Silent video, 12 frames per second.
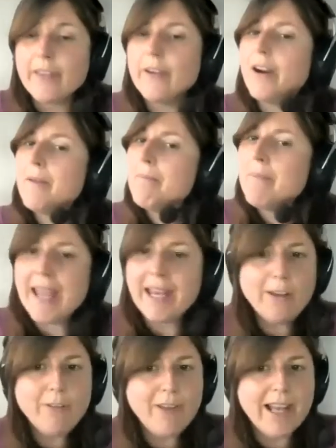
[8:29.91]
there are
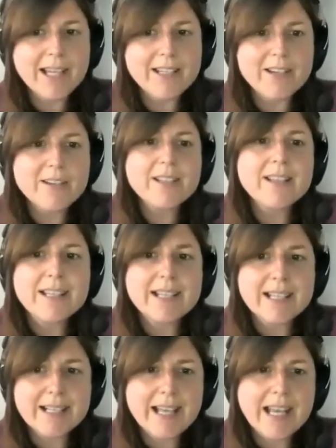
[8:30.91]
many factors in the
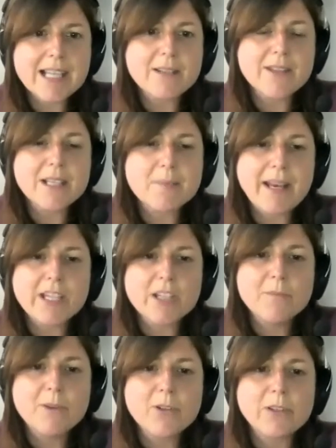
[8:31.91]
success of the
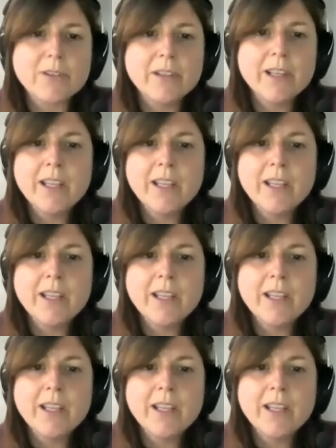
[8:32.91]
Spanish model,